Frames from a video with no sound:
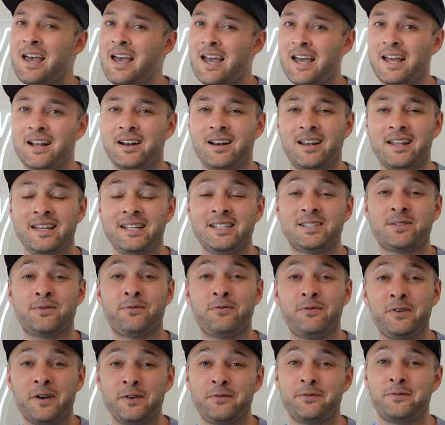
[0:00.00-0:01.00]
At least
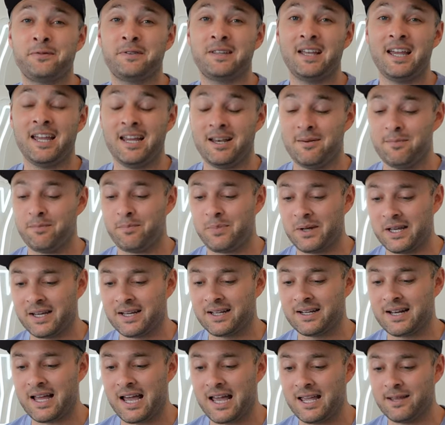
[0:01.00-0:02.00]
15 big
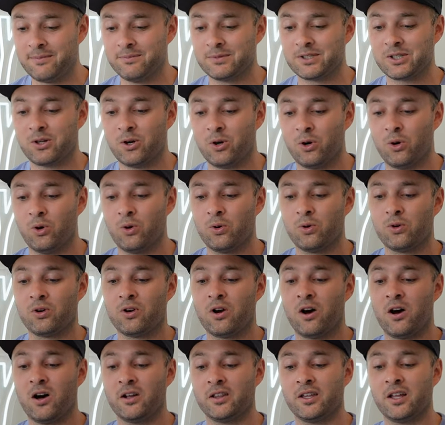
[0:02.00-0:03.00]
names all
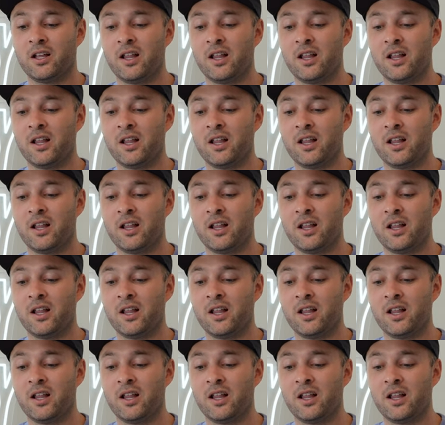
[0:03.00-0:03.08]
gone.